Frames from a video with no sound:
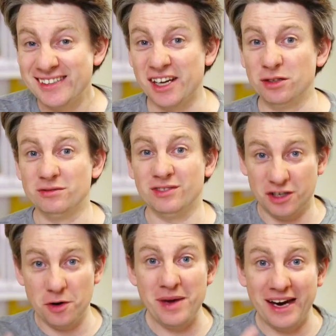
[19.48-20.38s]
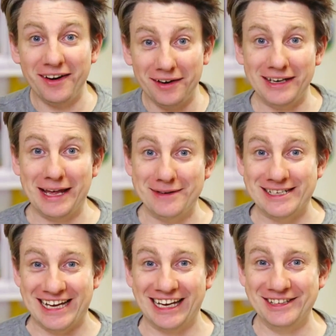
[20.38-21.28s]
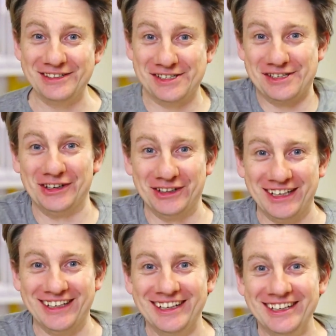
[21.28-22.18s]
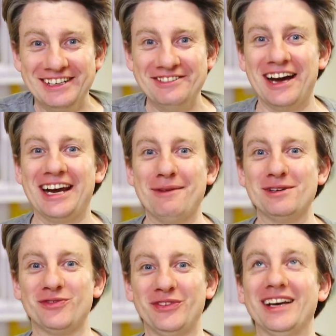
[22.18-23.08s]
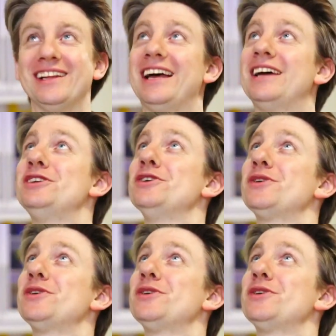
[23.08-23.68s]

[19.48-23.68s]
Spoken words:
So come here and let me tell you a story. My name is Phil and you